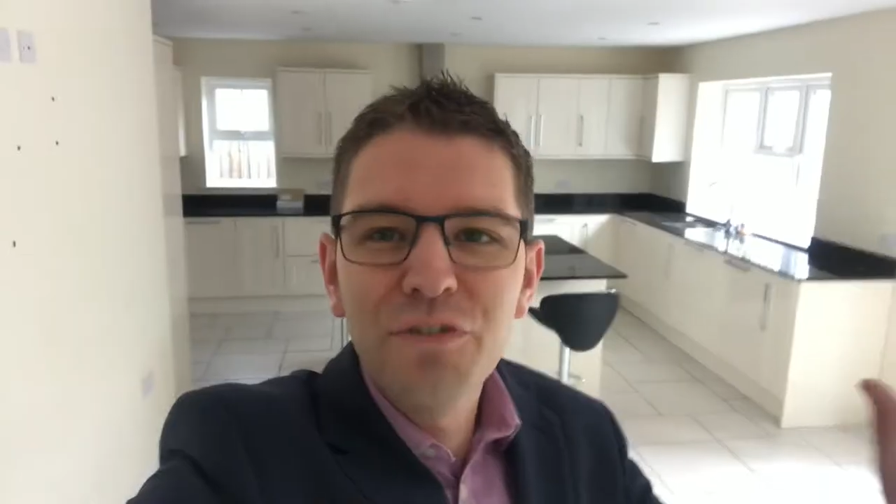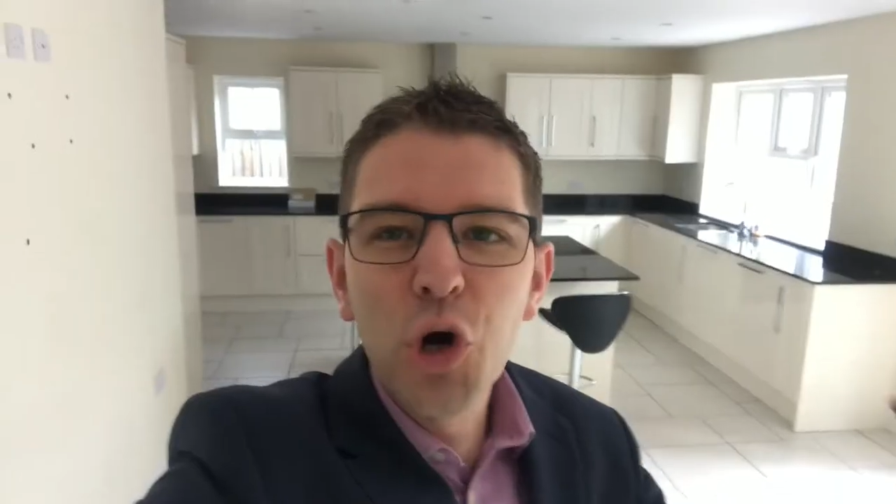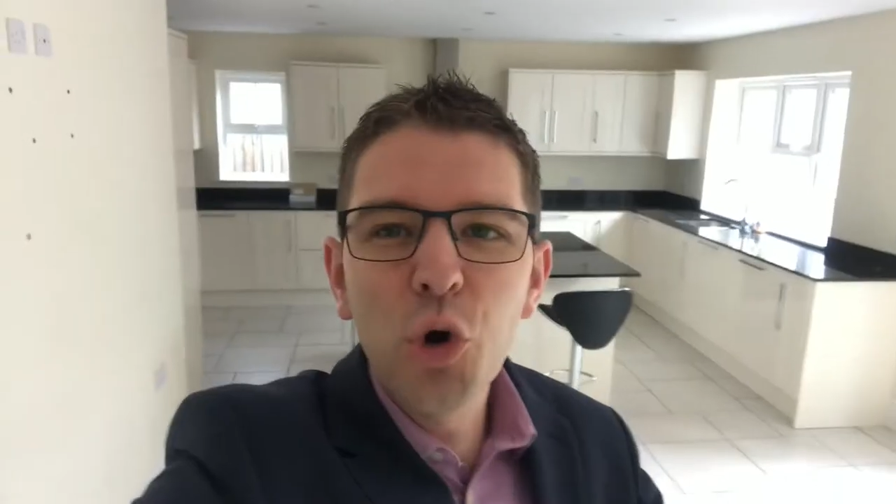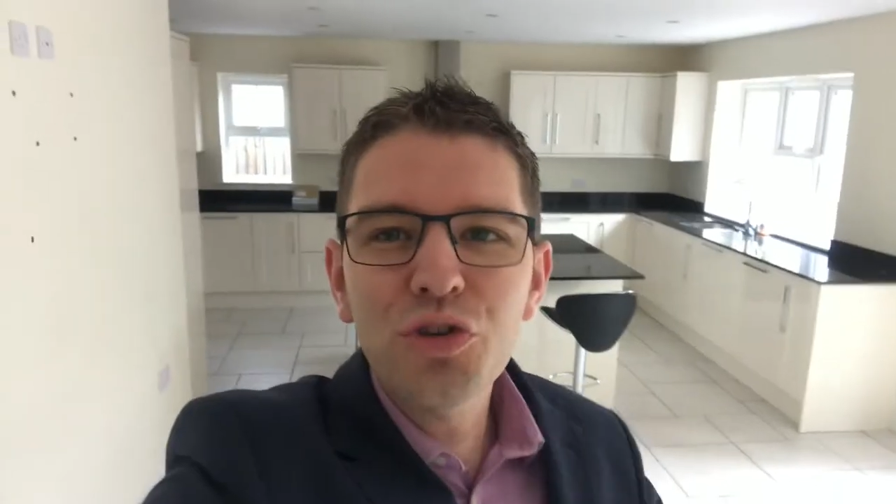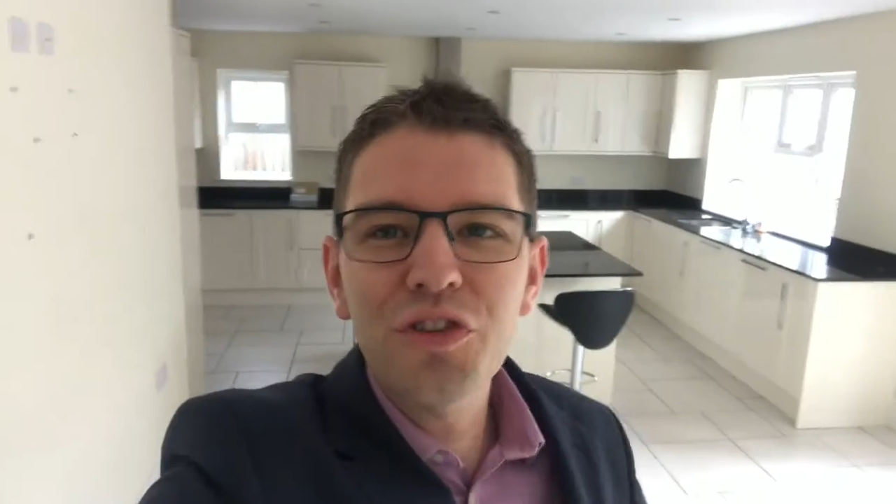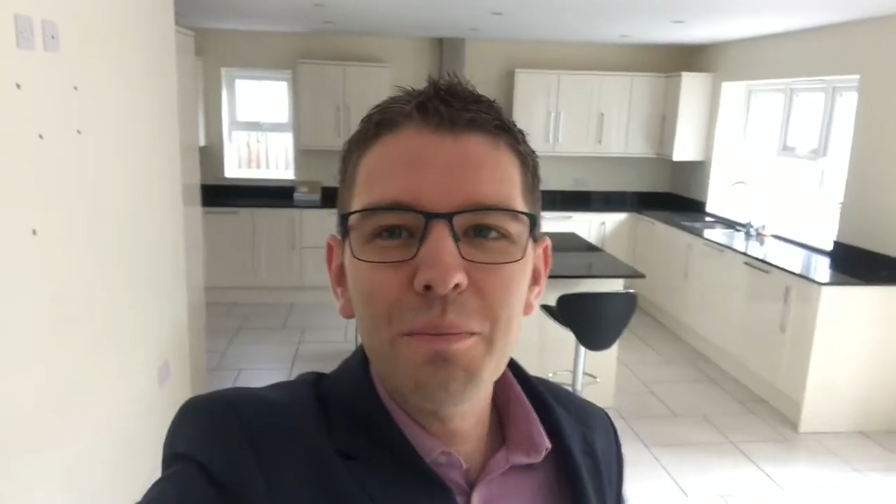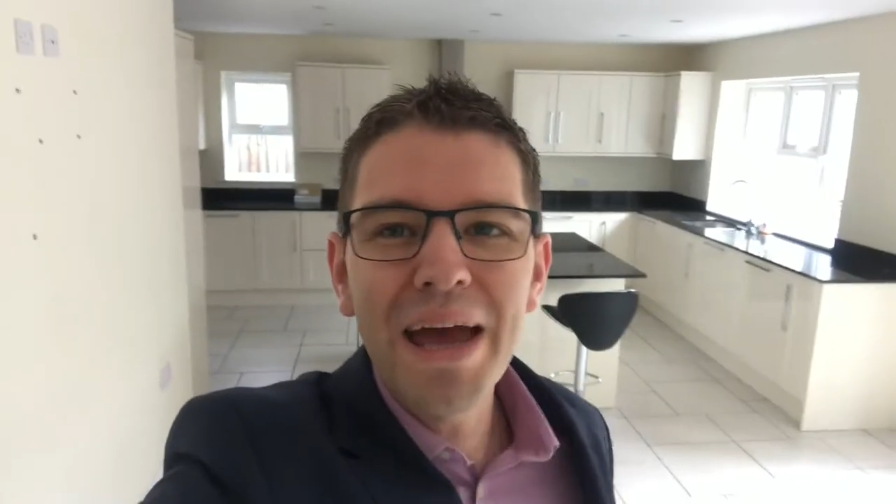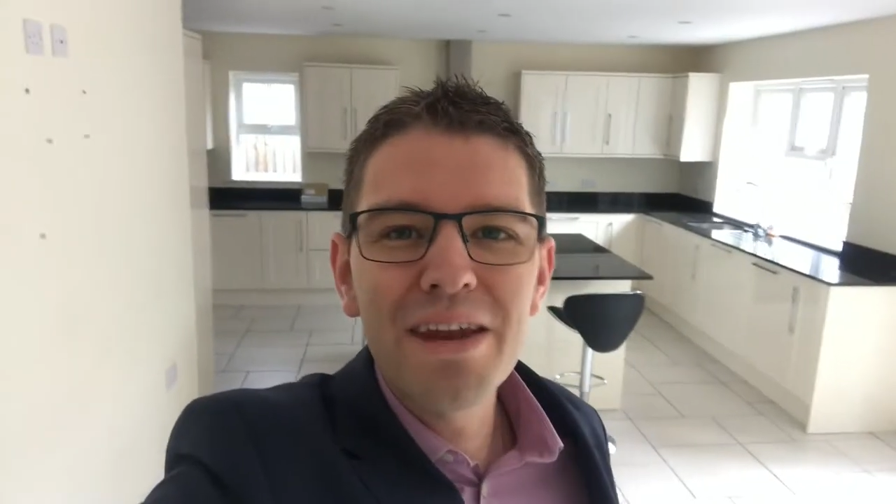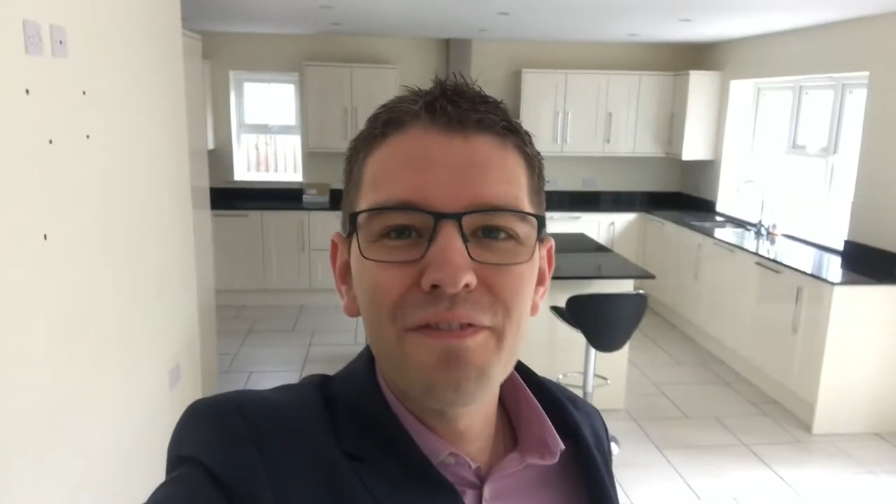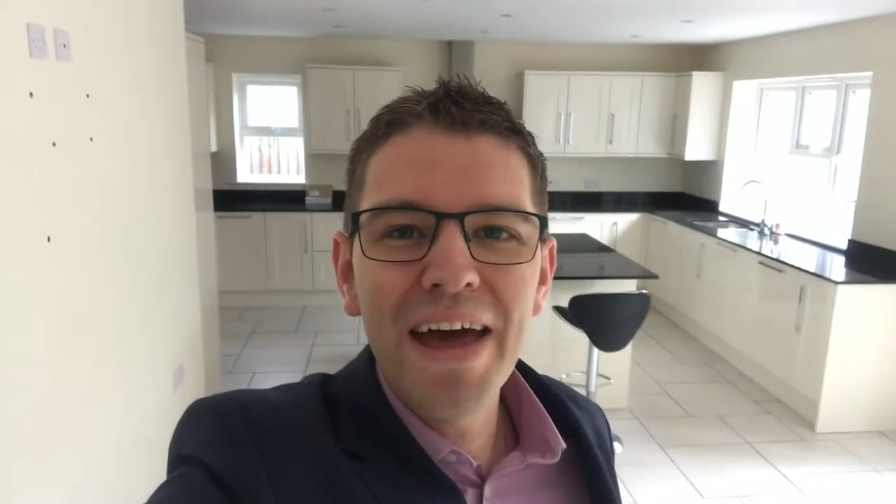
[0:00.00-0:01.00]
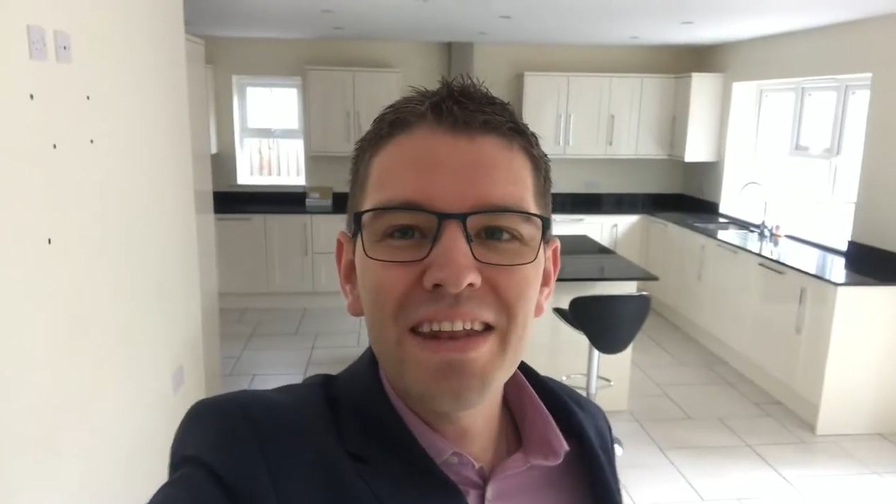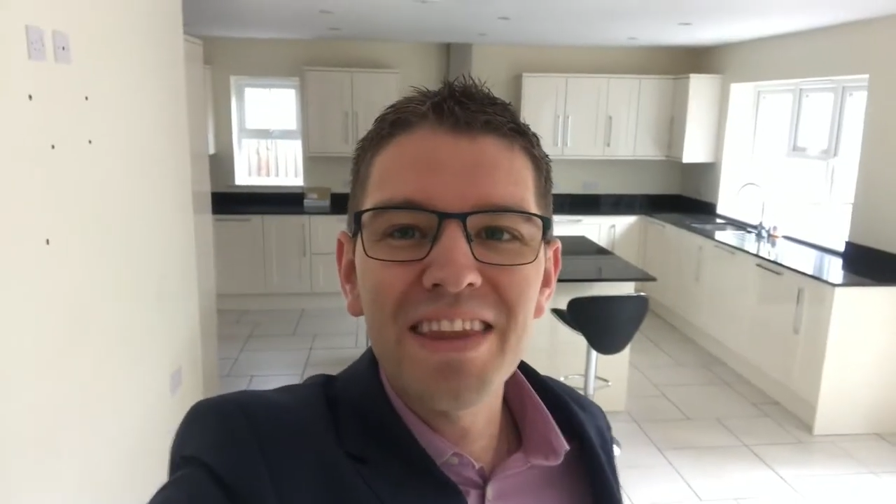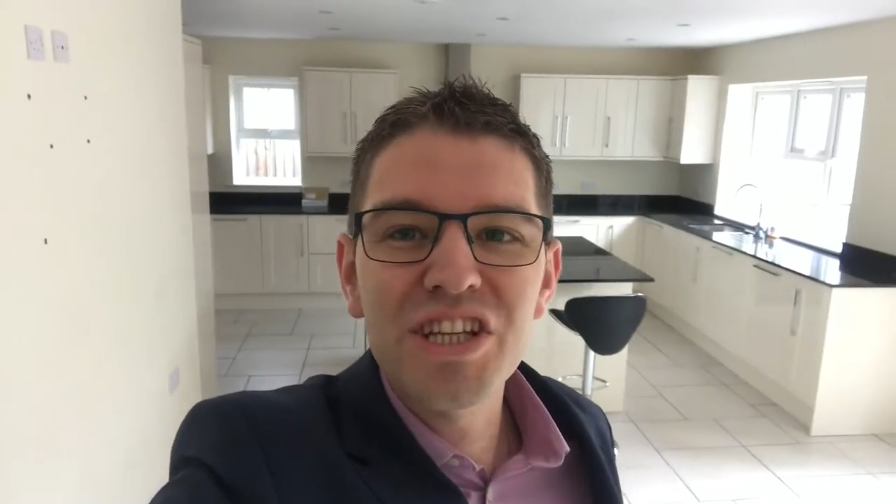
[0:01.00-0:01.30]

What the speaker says: of course, the main event,